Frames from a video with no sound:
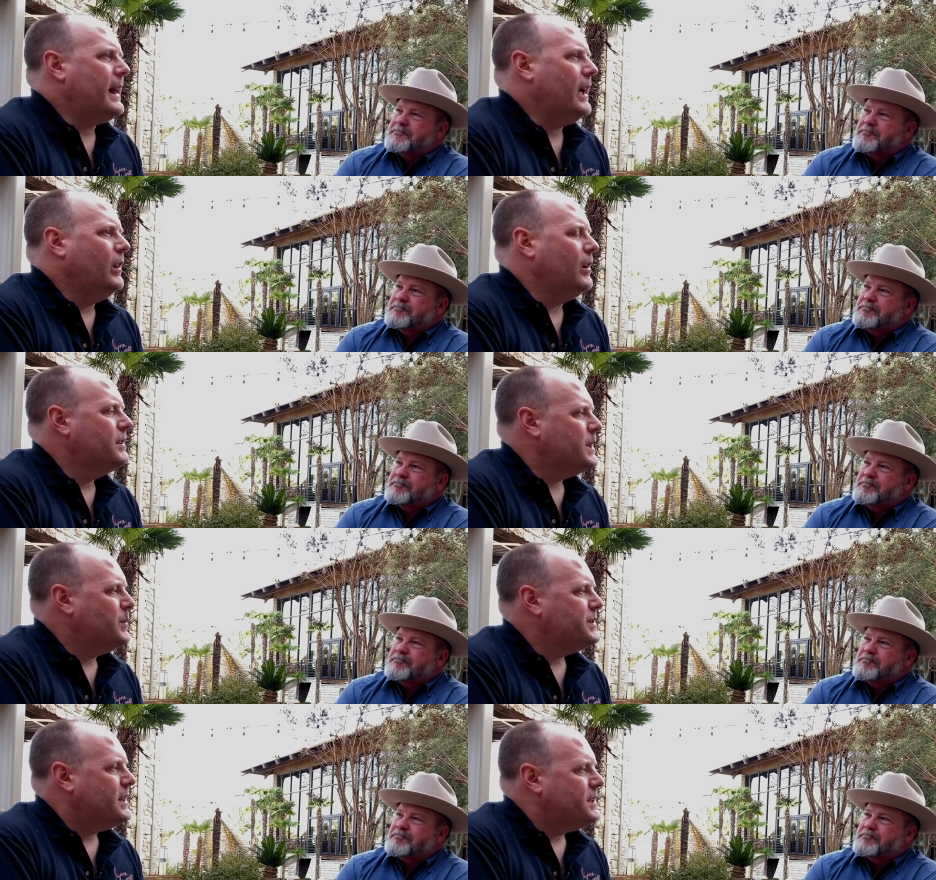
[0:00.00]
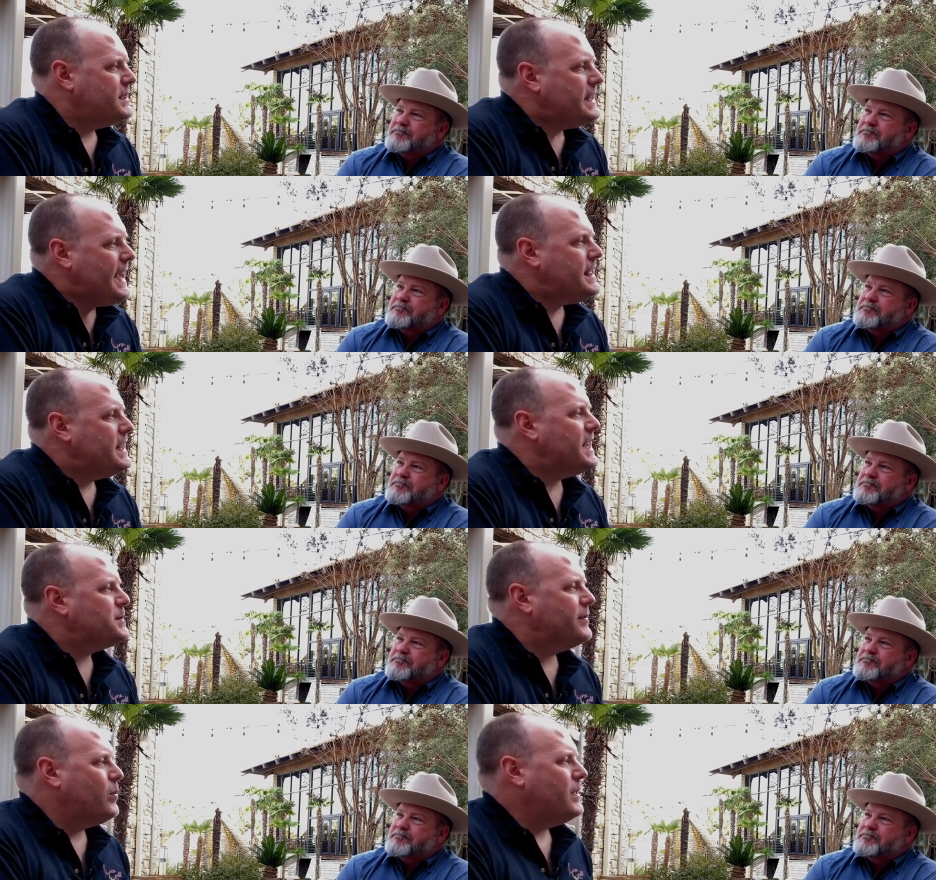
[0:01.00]
Speaker 1: how long someone's going to stay in the
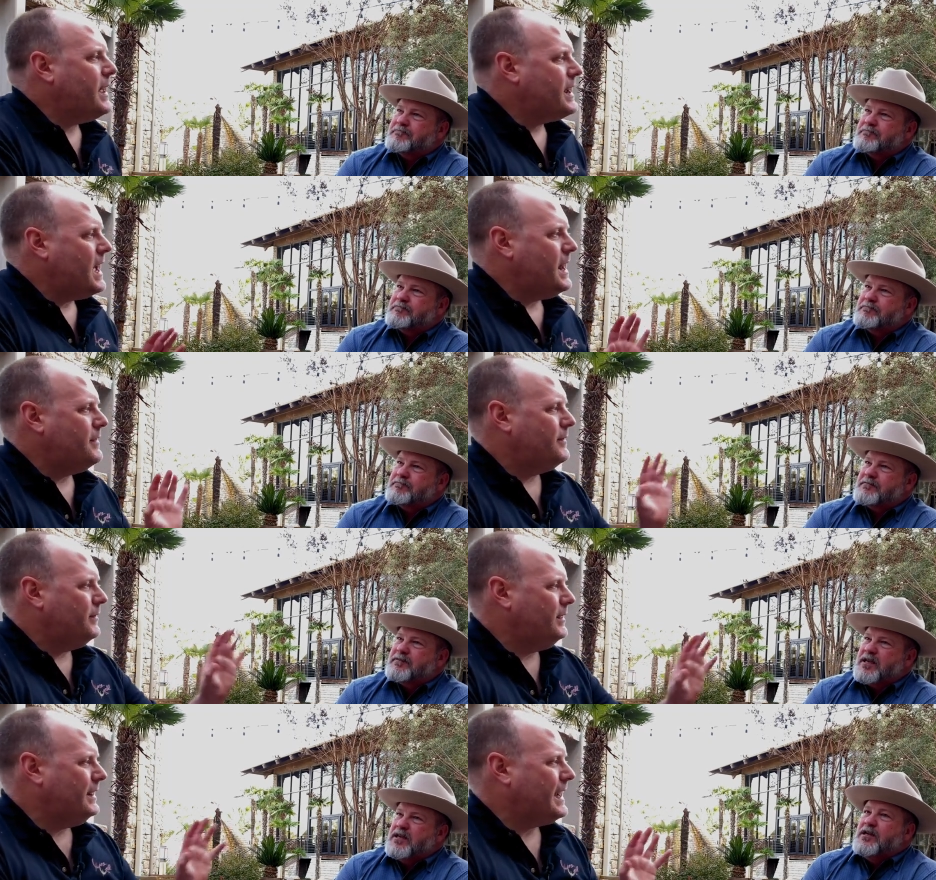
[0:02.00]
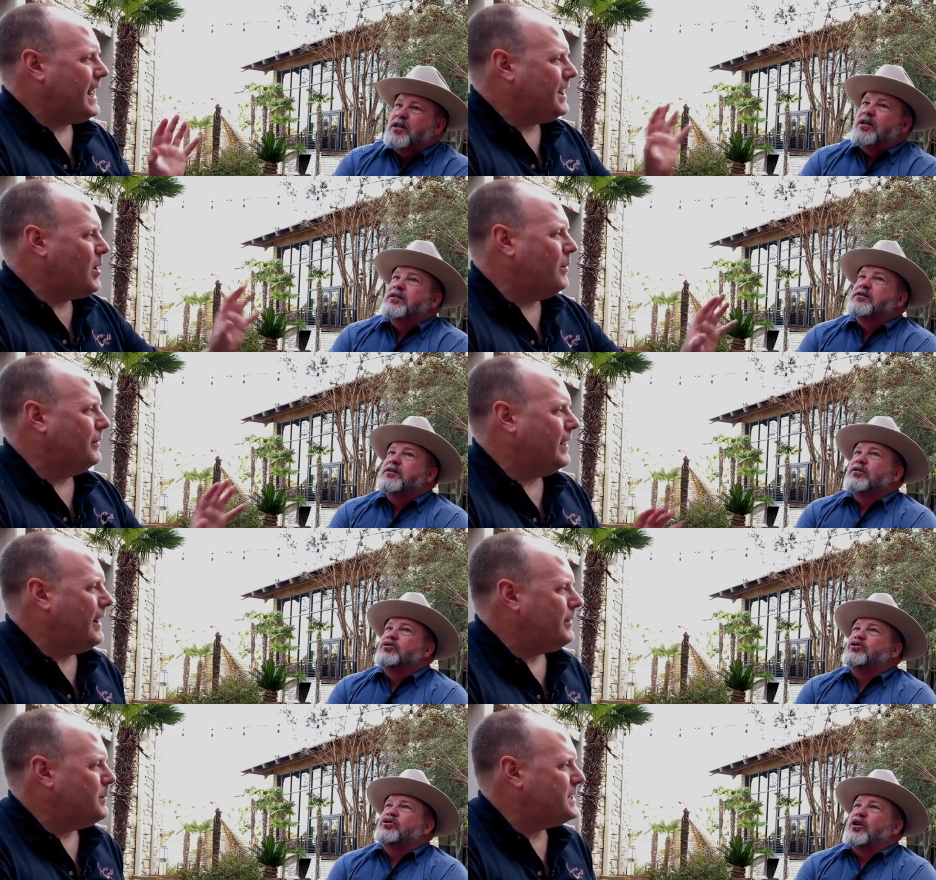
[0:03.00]
nest before they kind of they kind of go and
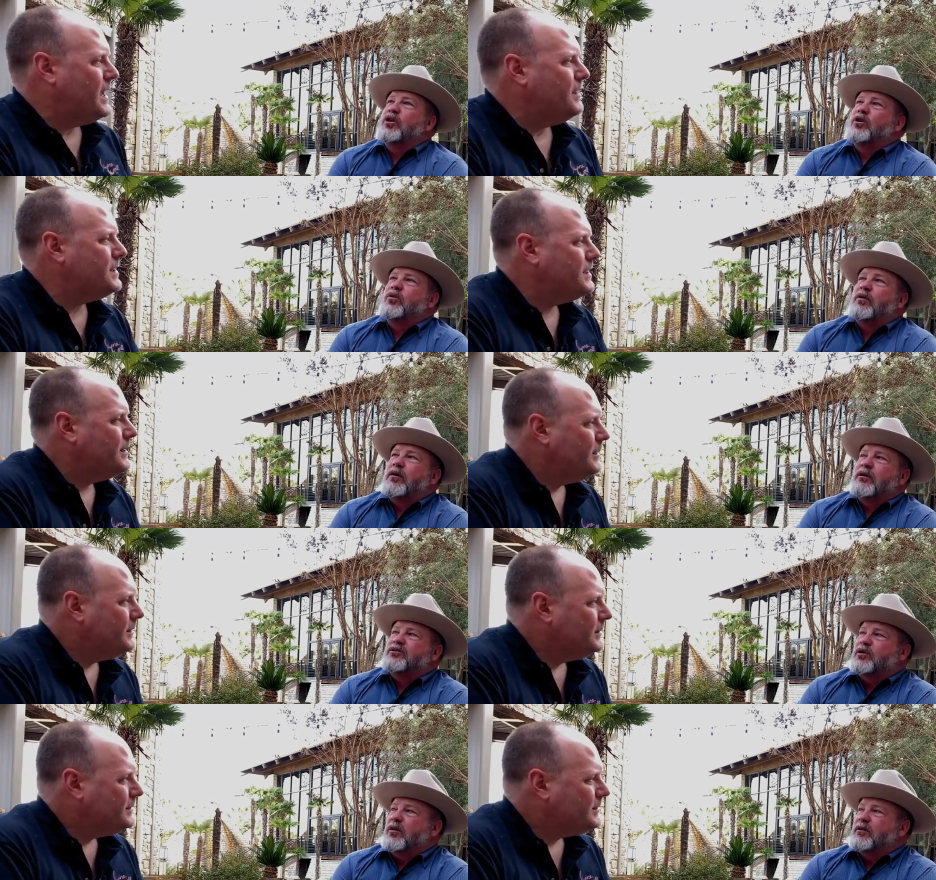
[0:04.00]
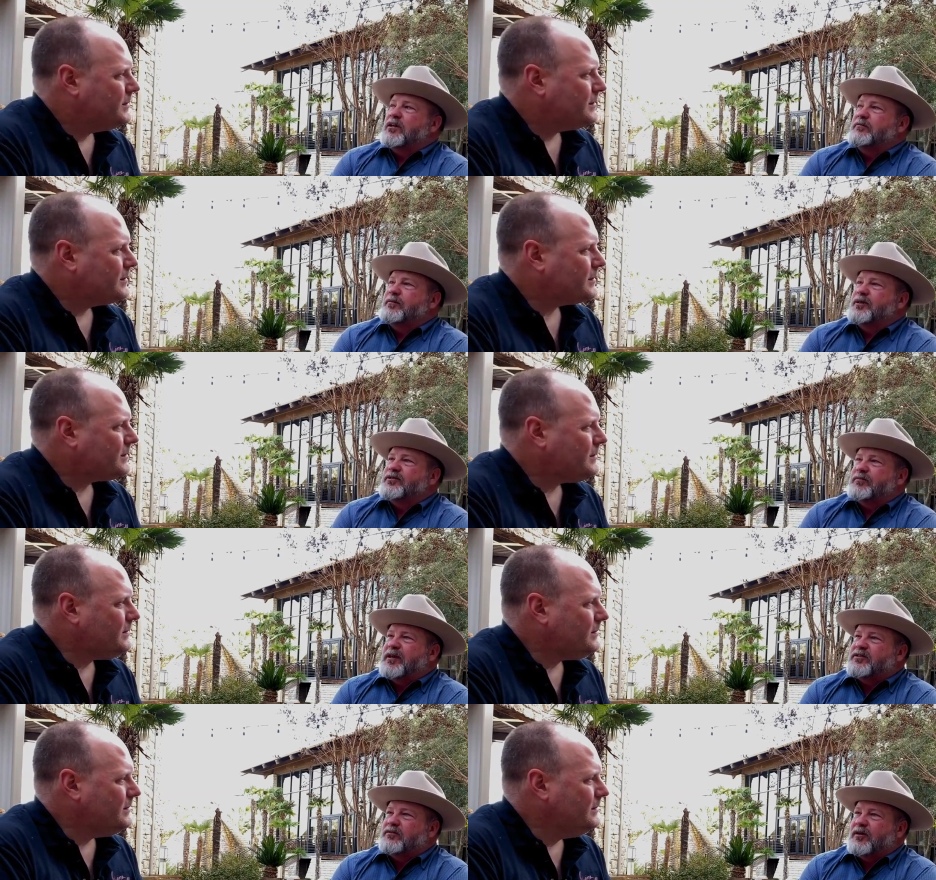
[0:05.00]
fly for themselves?
Speaker 2: So, so our commitments are
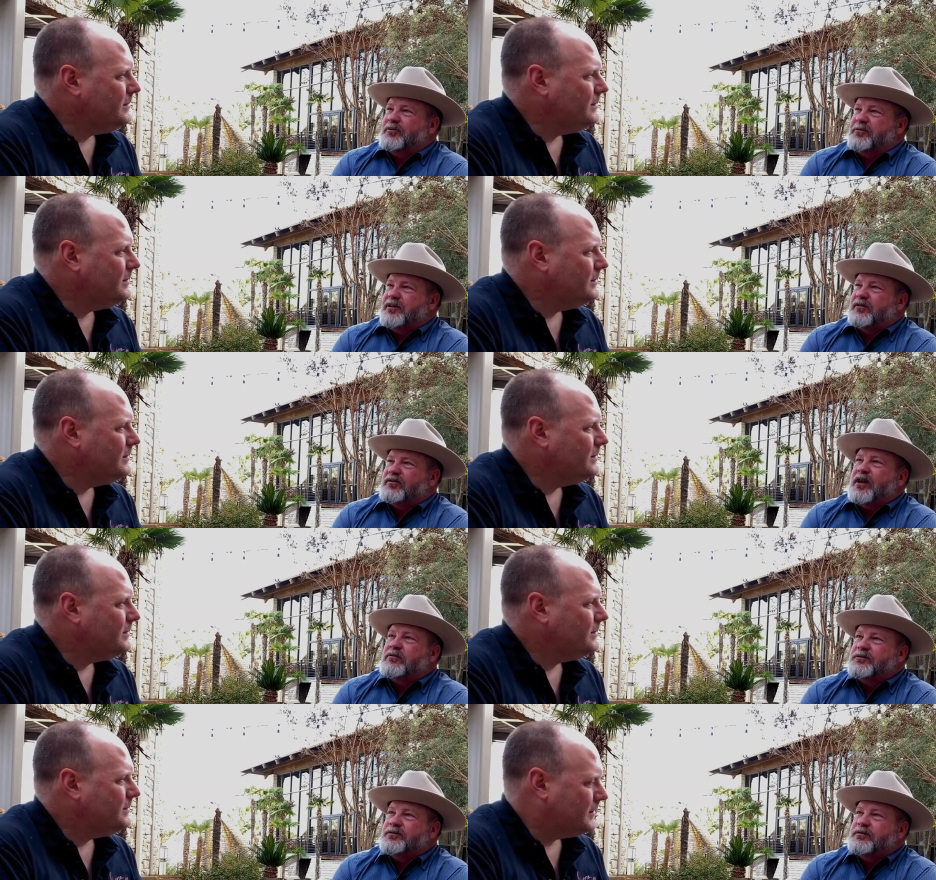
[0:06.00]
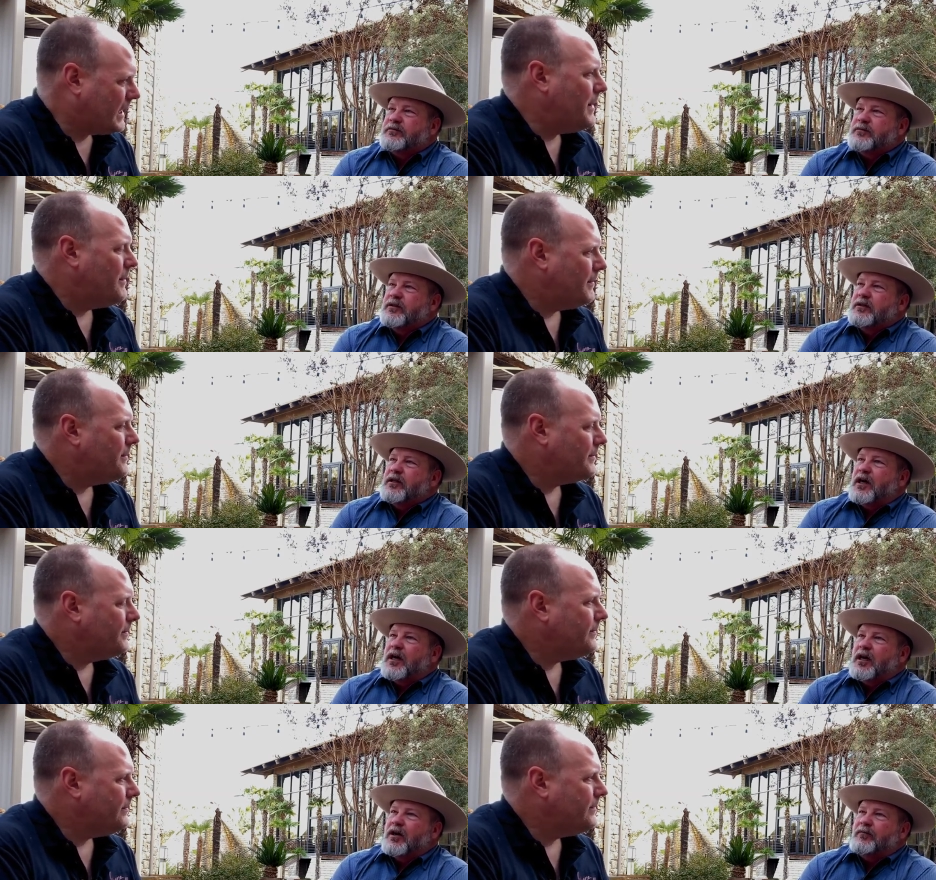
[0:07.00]
based around three year cycles. Okay.
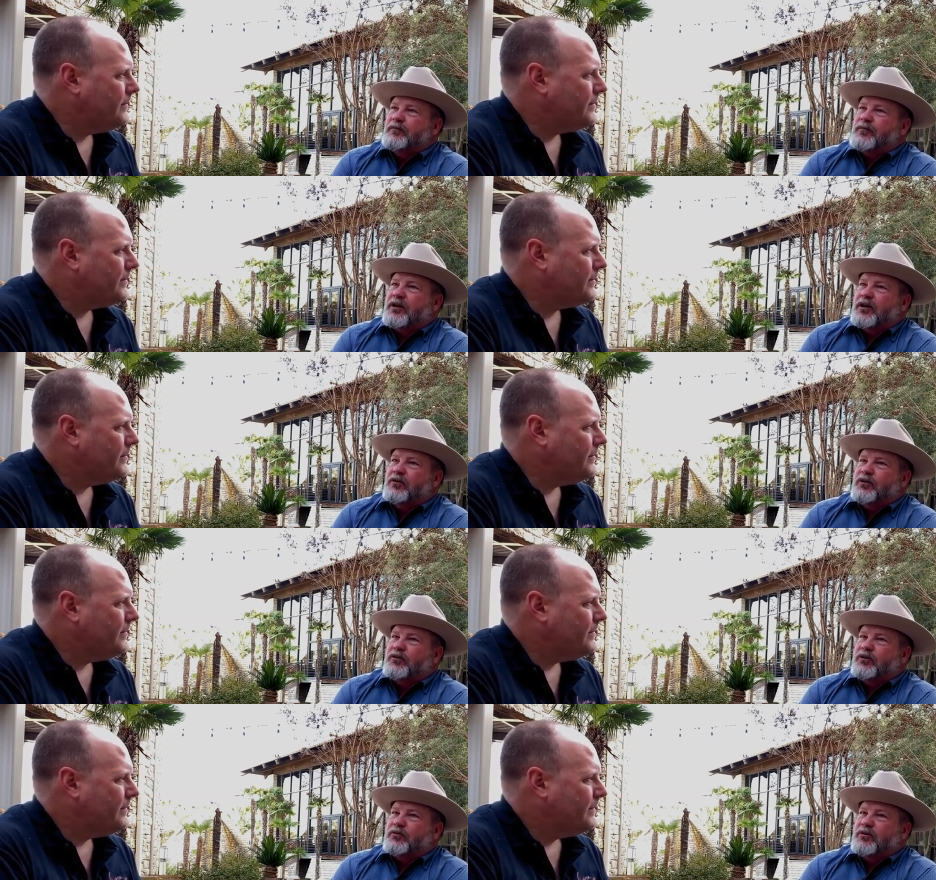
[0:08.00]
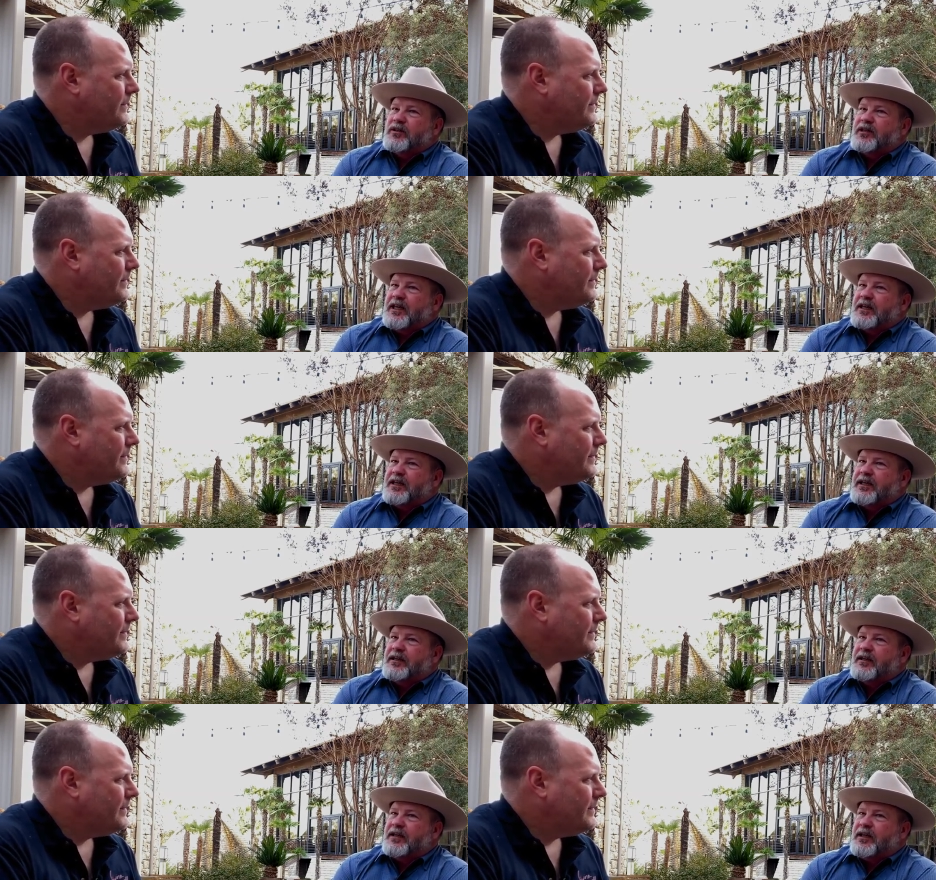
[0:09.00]
Um, you know, you you really kind of
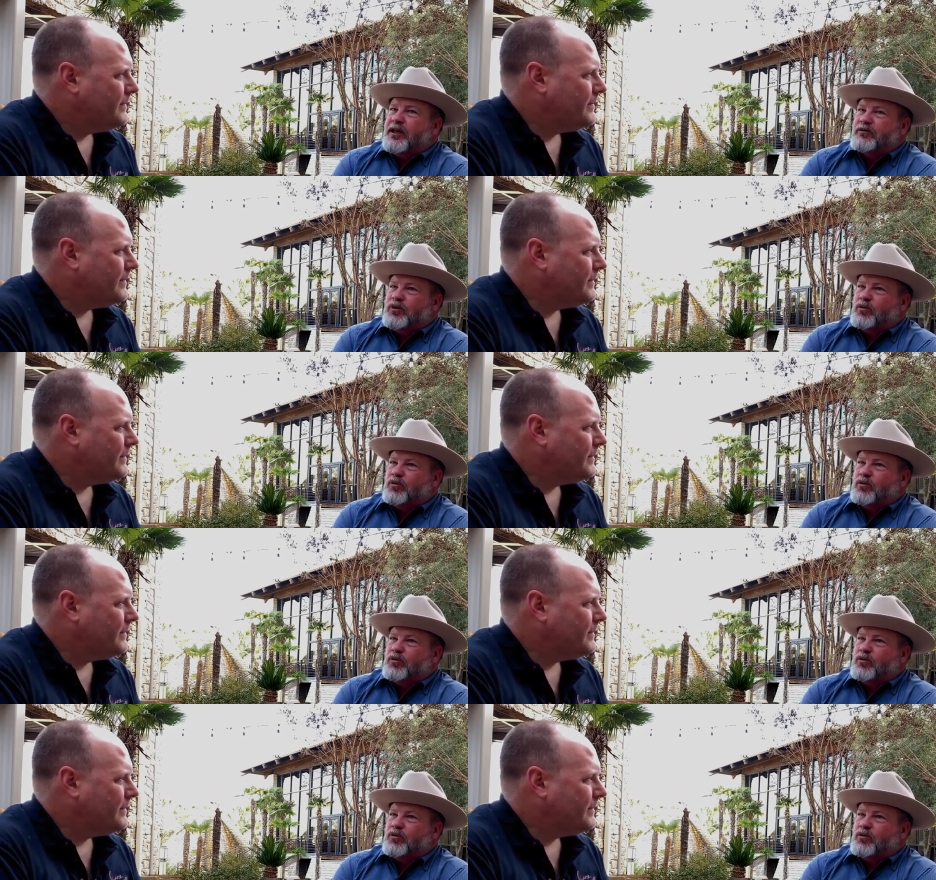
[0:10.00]
need you know to